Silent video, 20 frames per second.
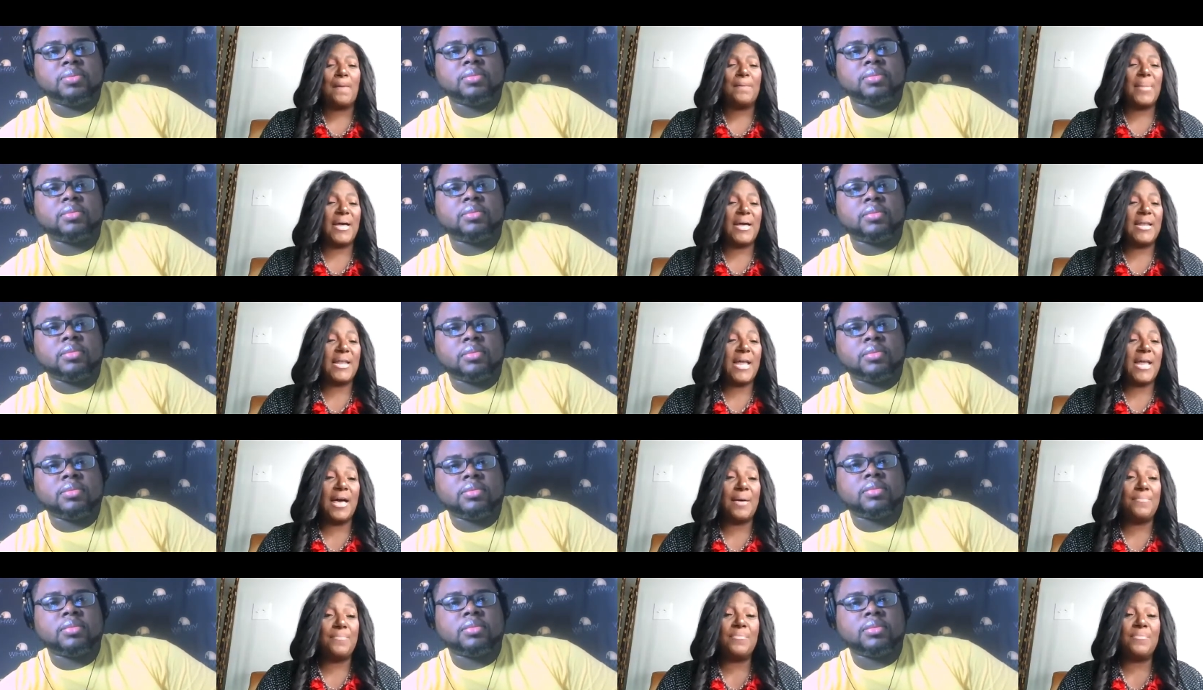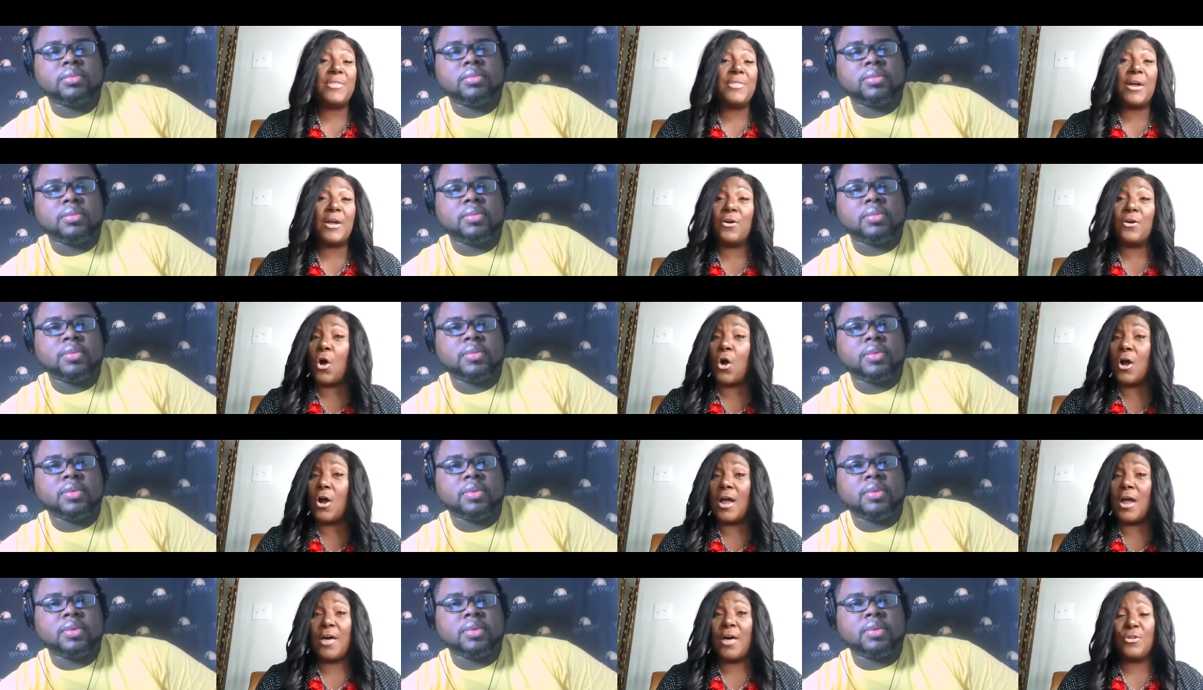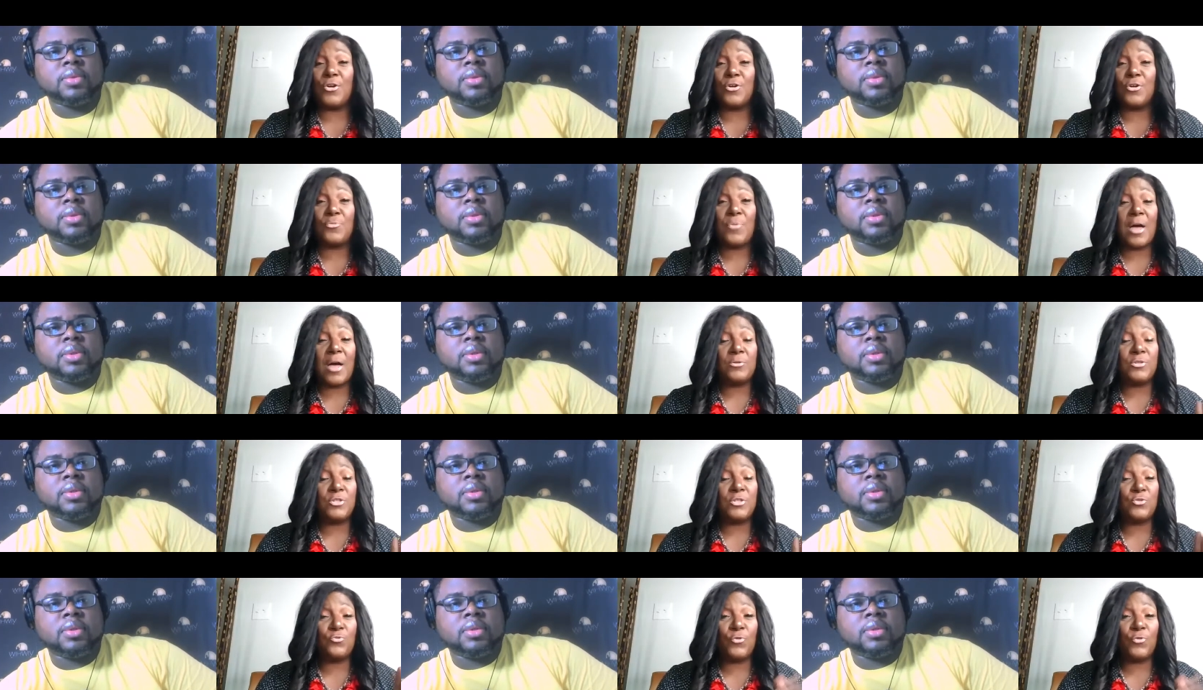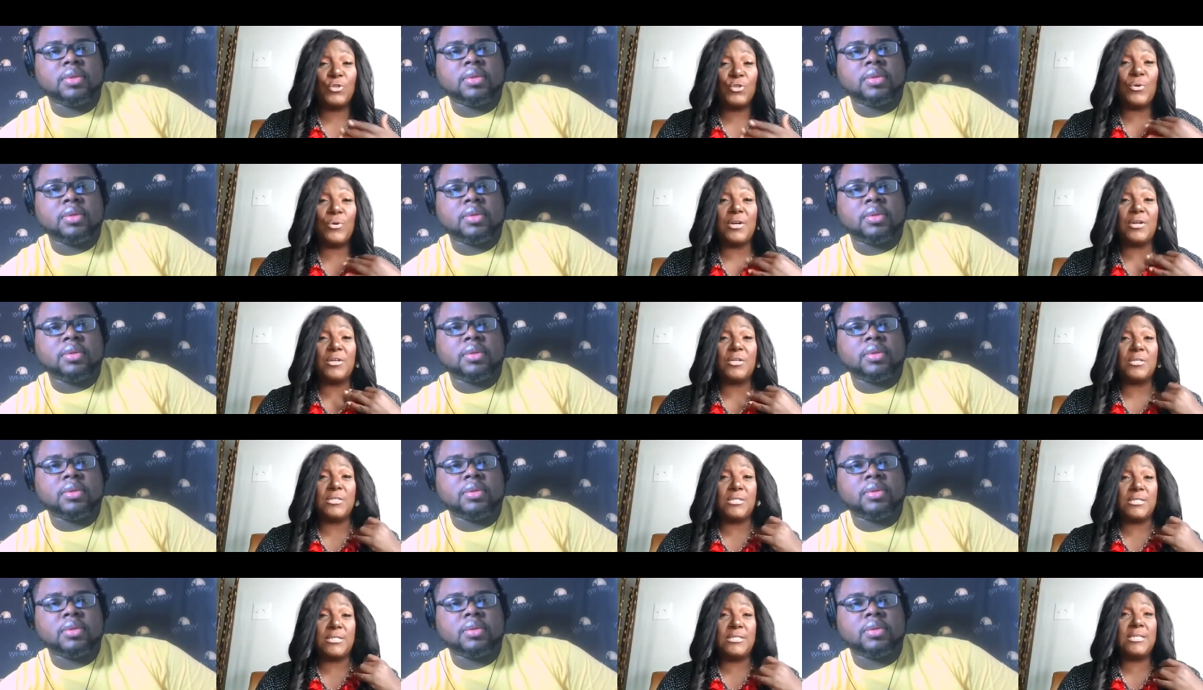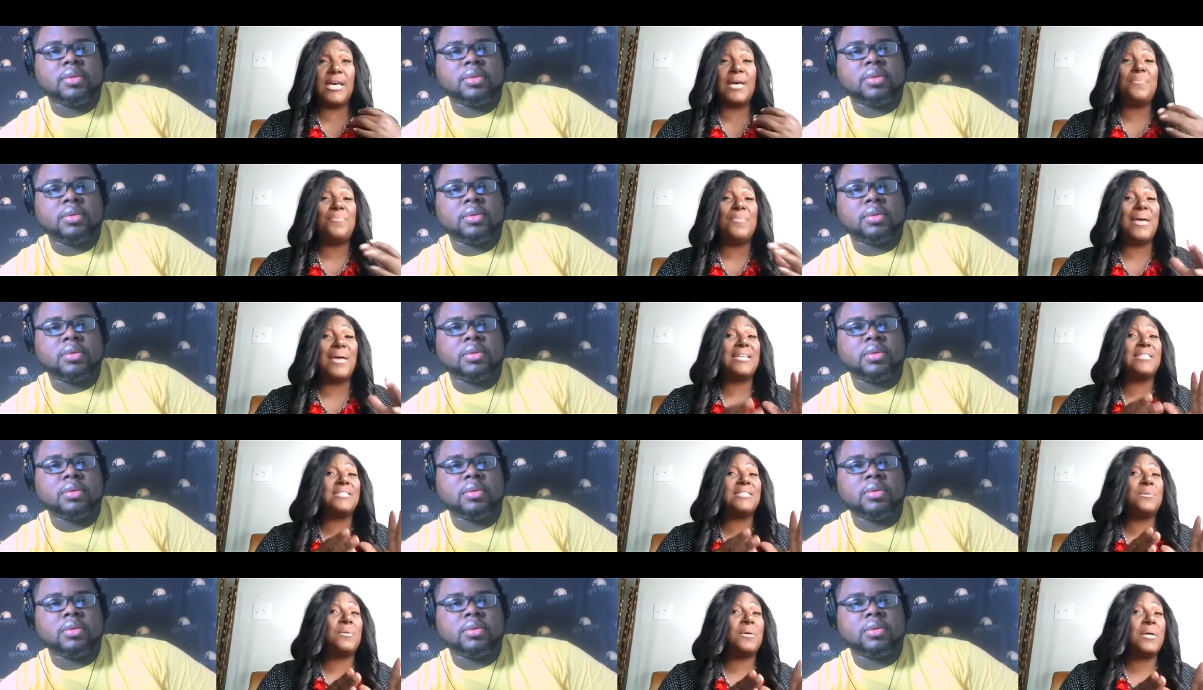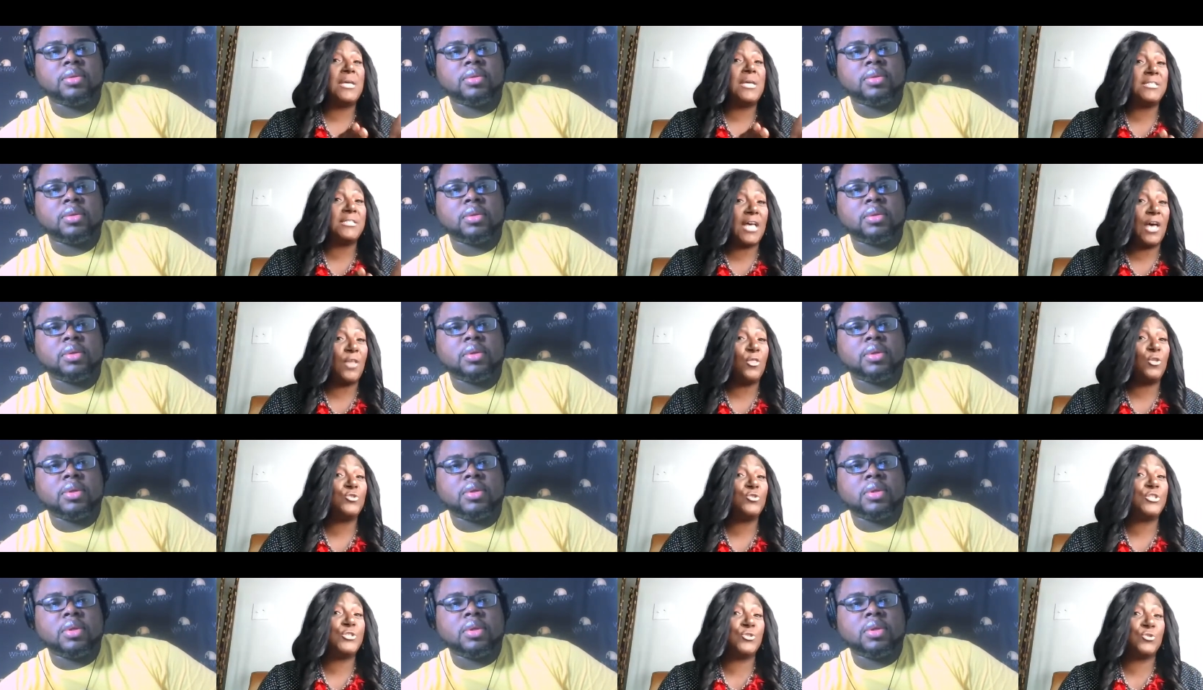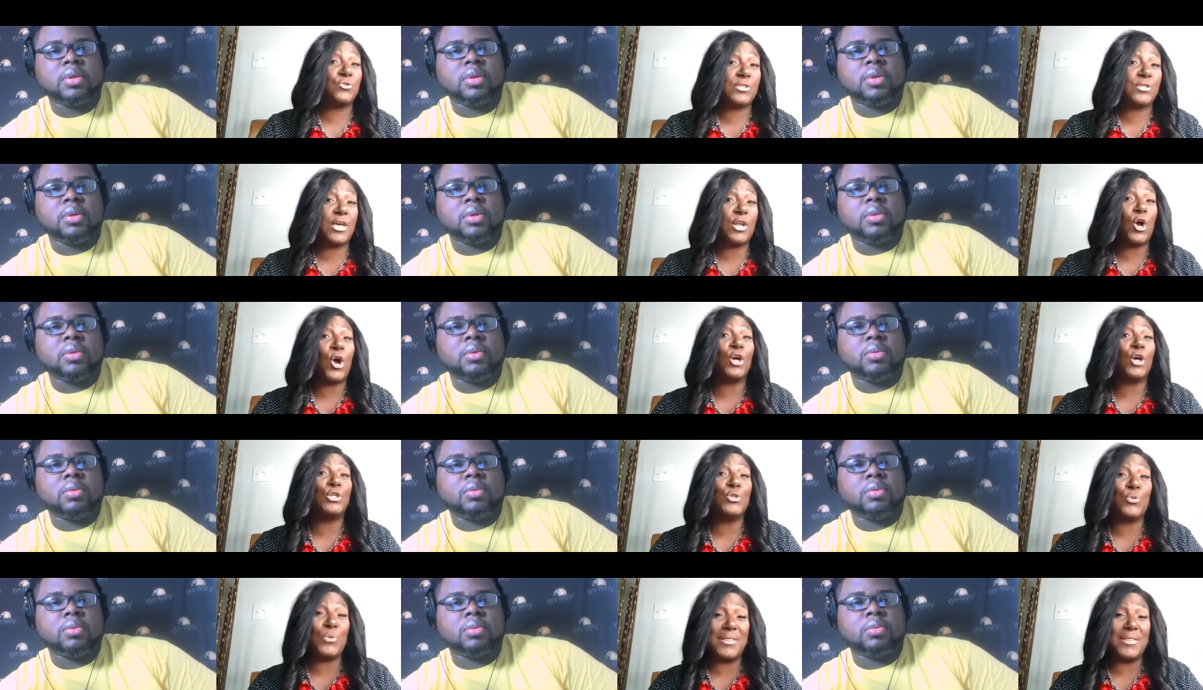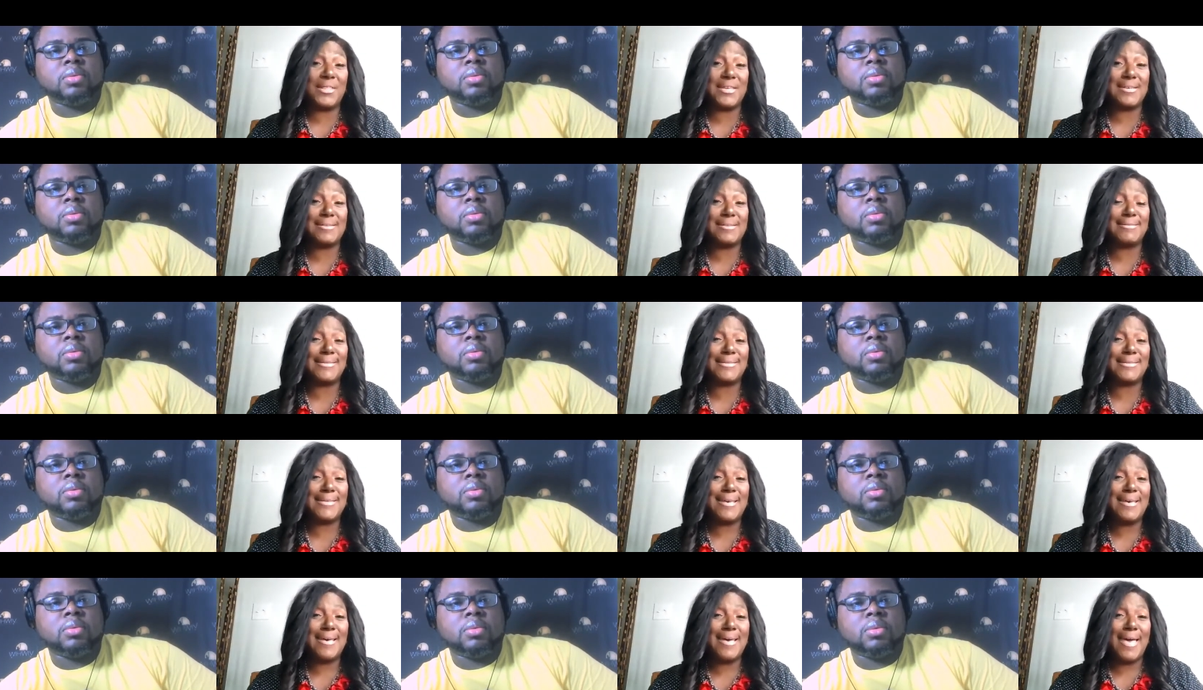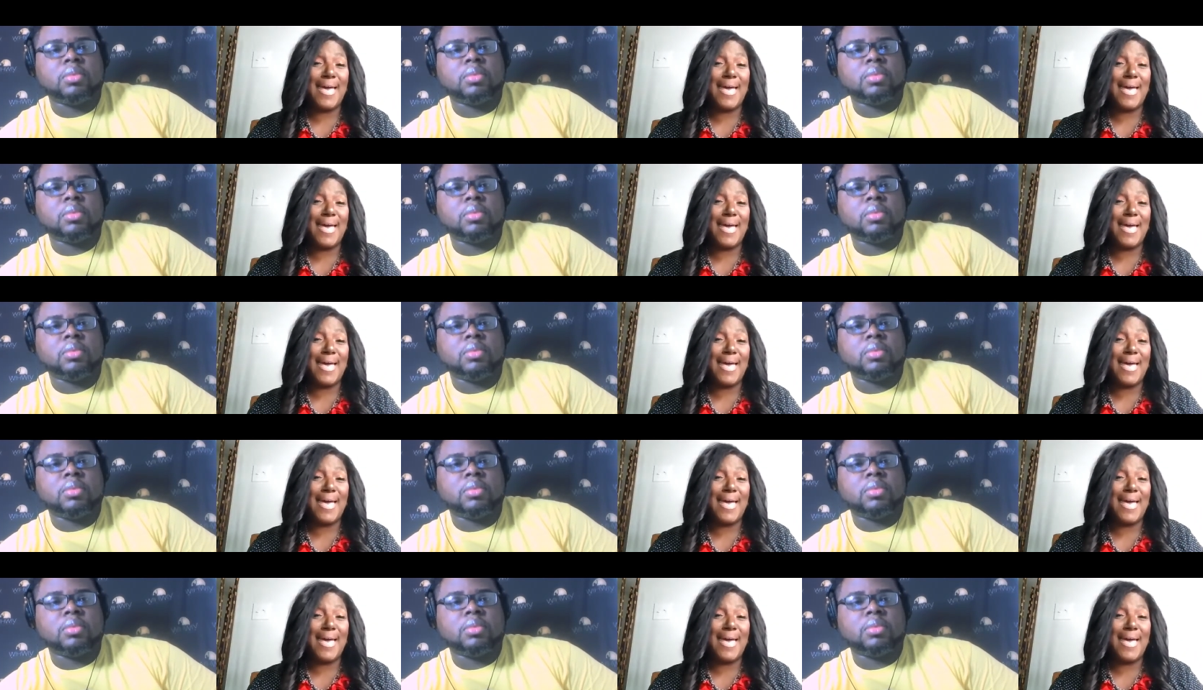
Speaker 1: but um, there are other, I just first want to commend, it's, it's other sisters that are doing this.